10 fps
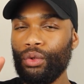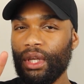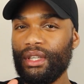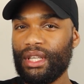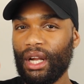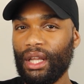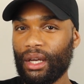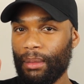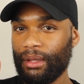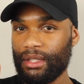things that I
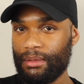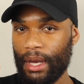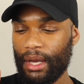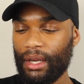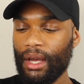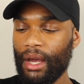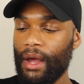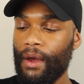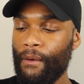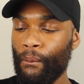like about this bag.
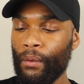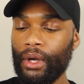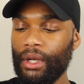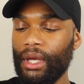One,